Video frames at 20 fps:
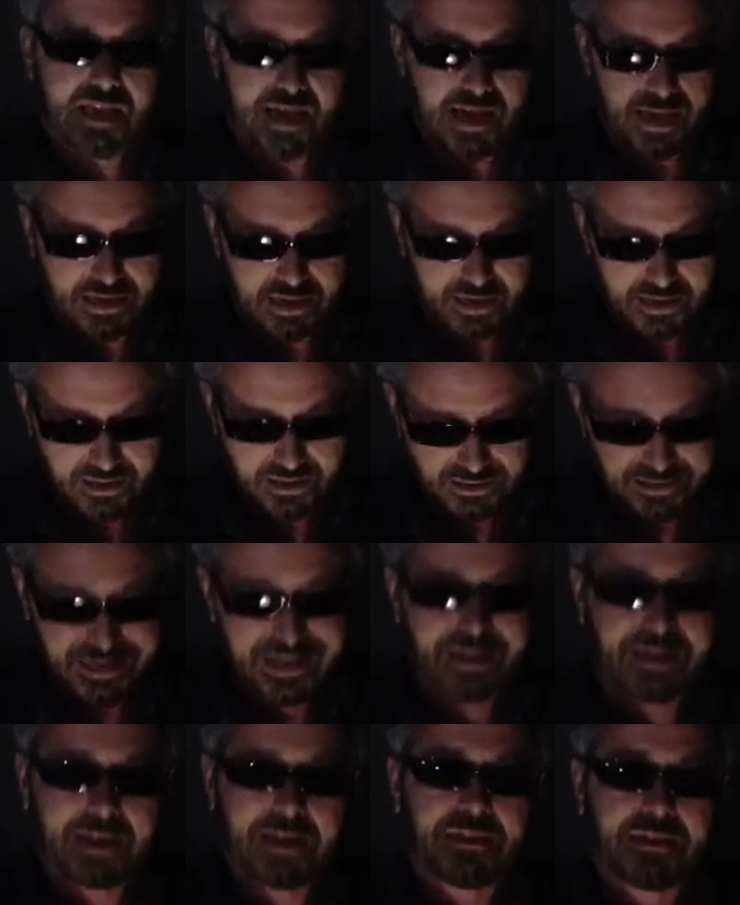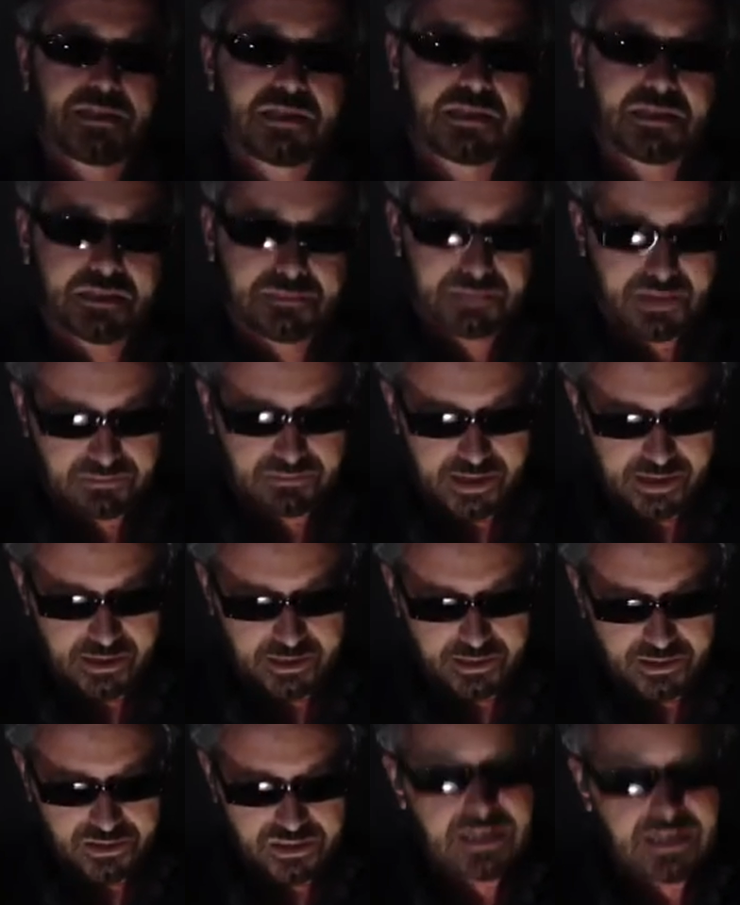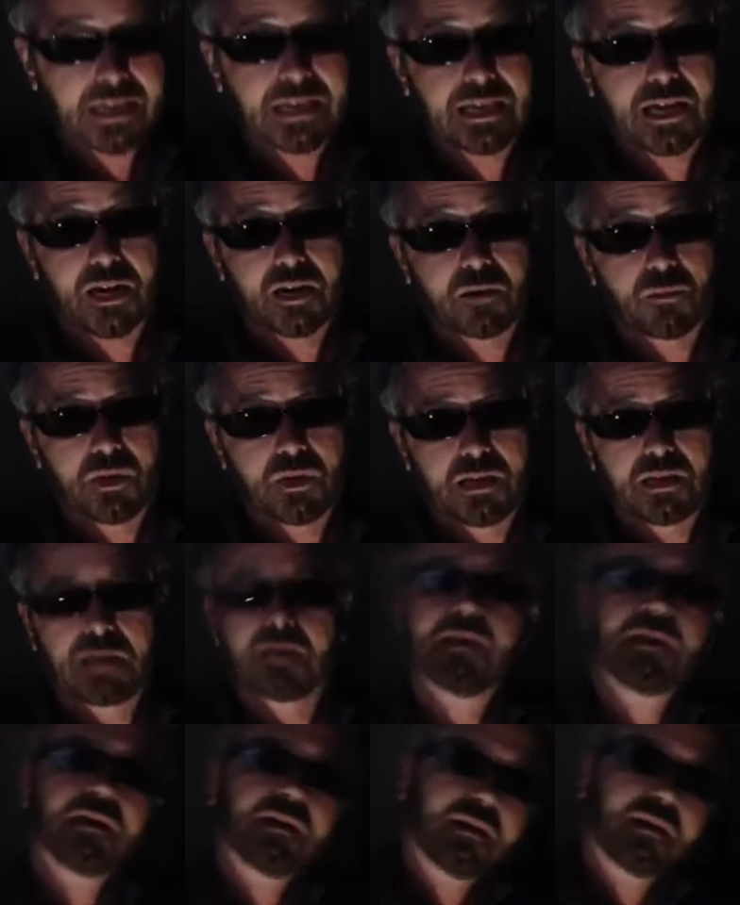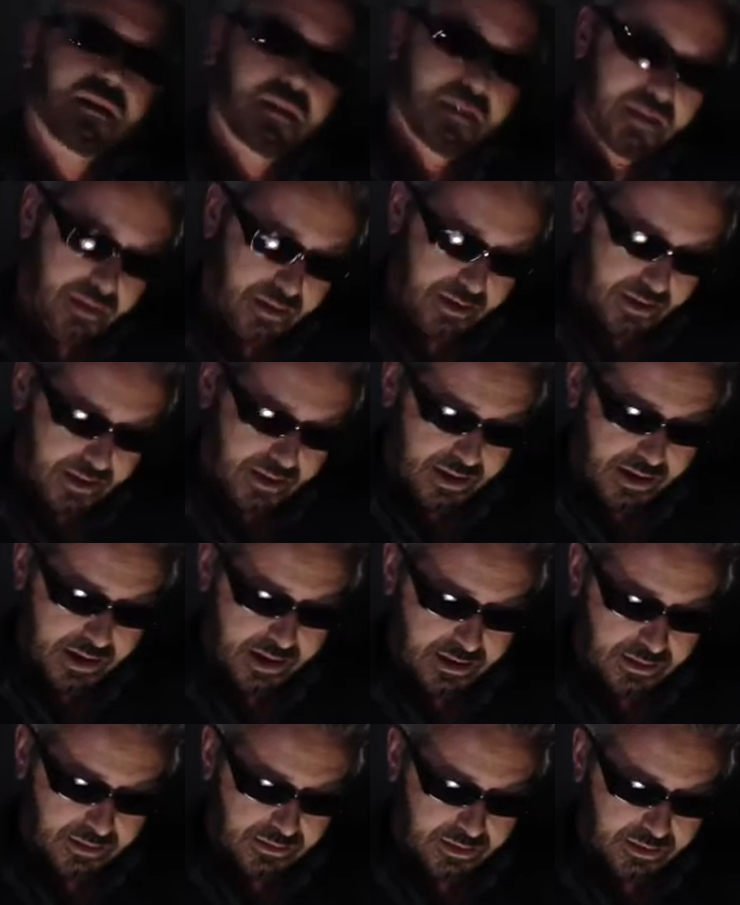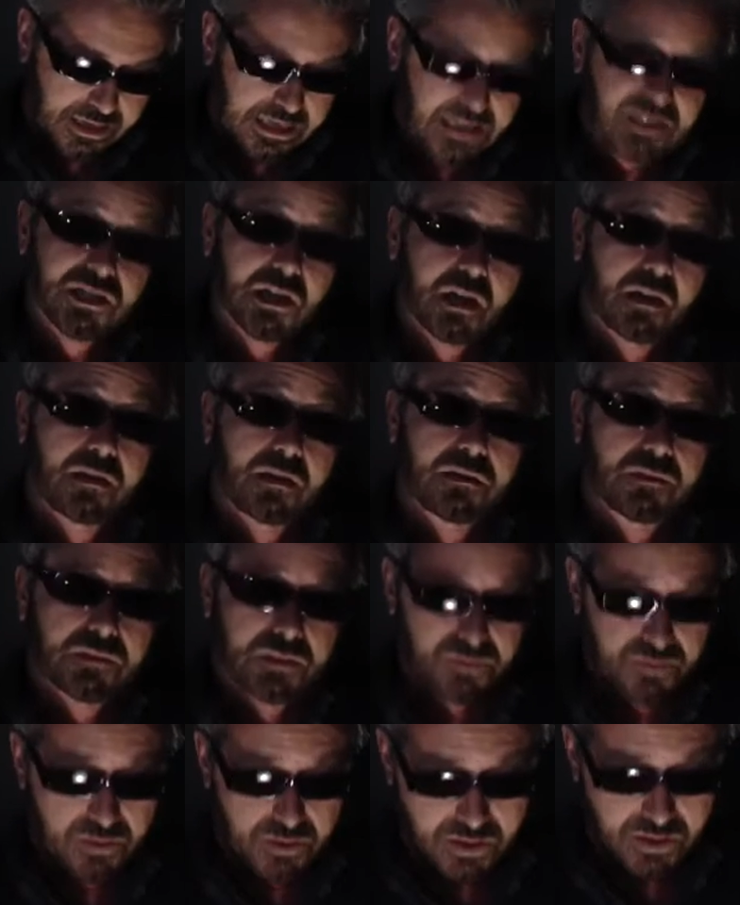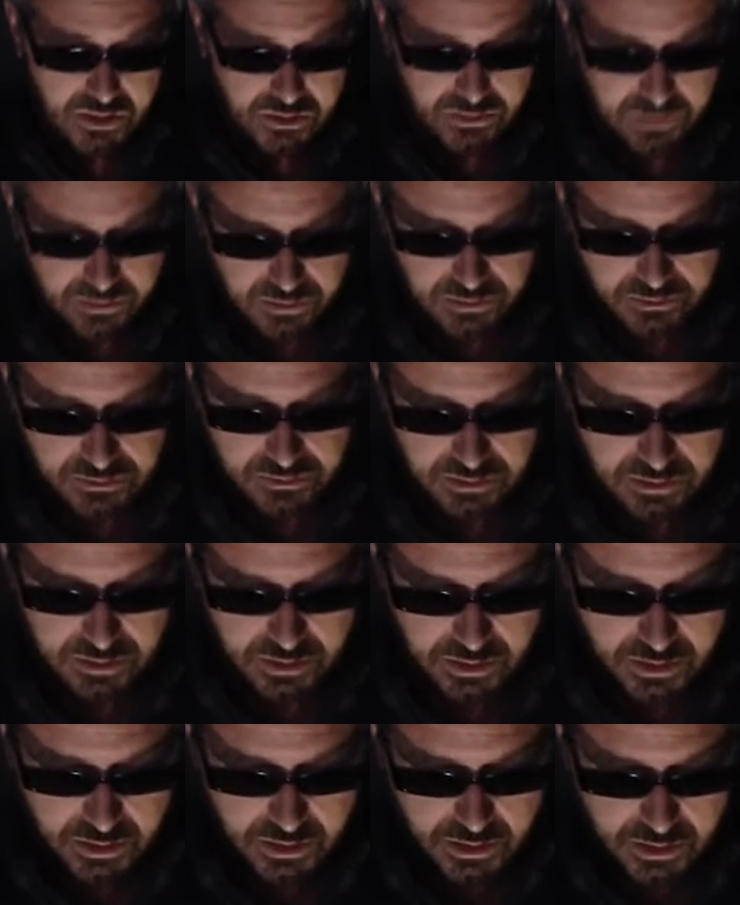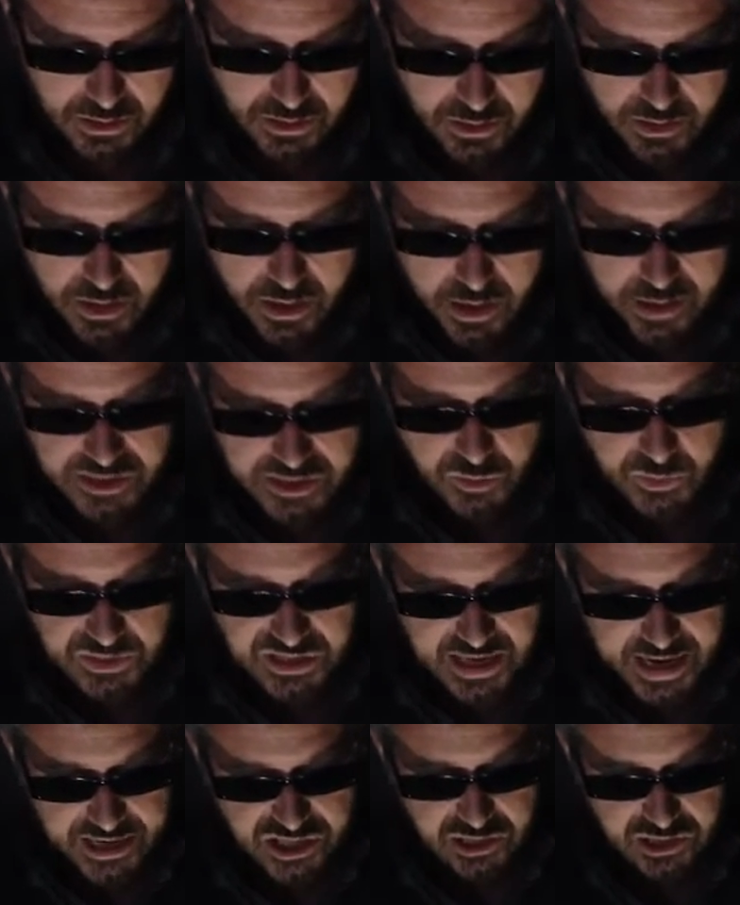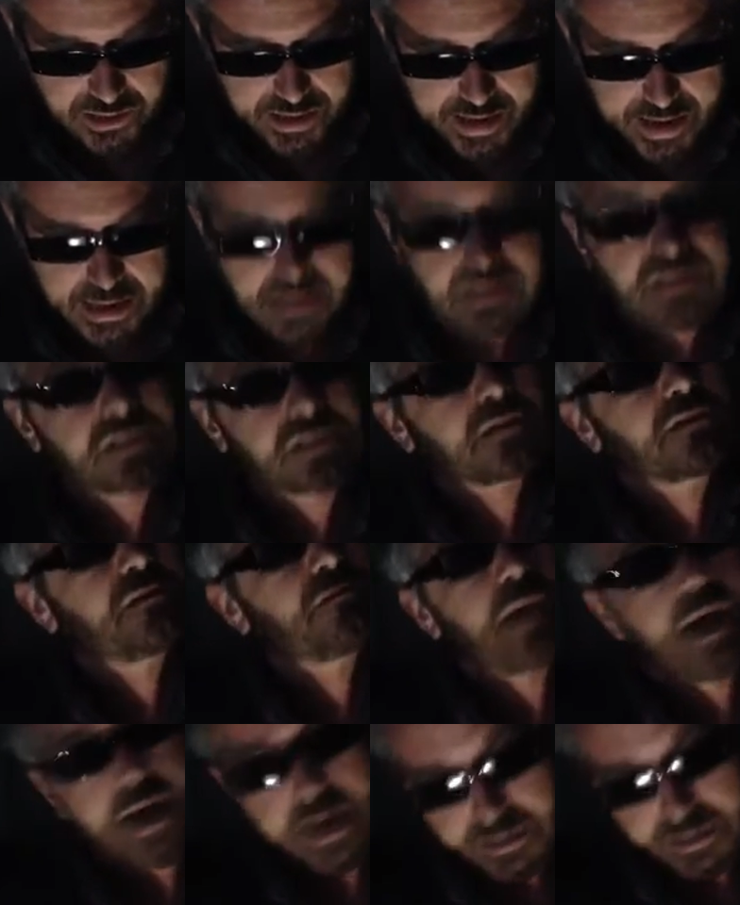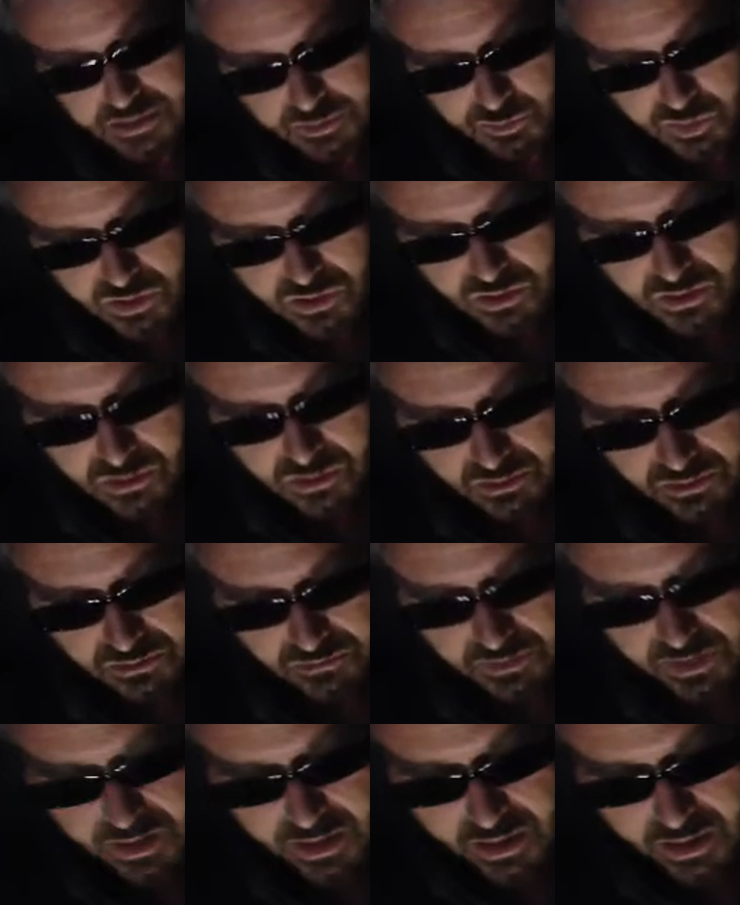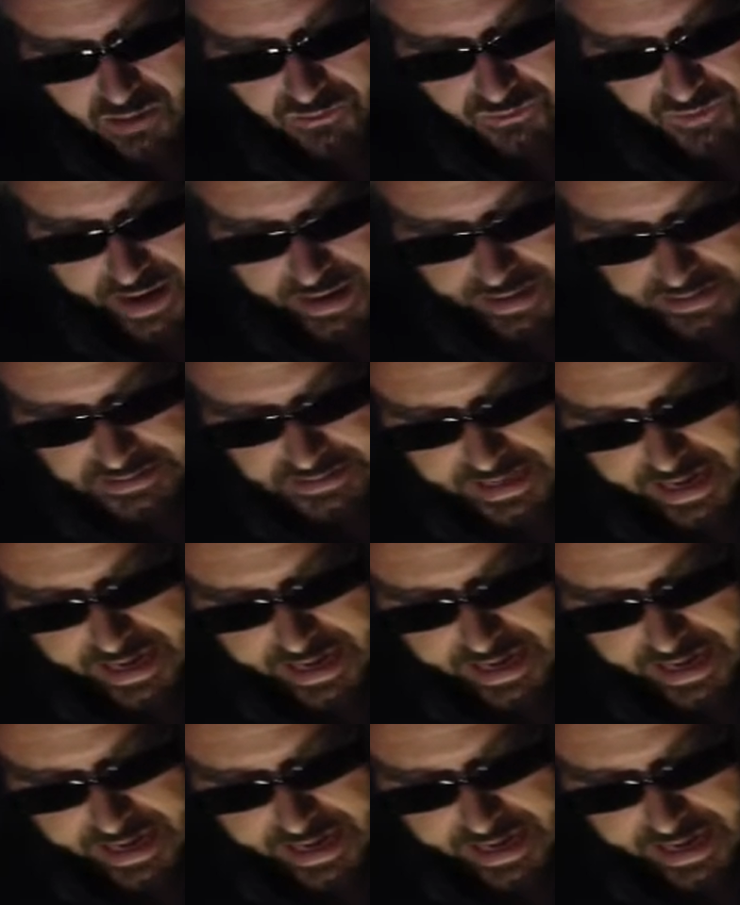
that. Isn't that nice? My regulators take care of me and each other. It's very cool. Sweet Sasha Lane, Sarah Mindspew, Violet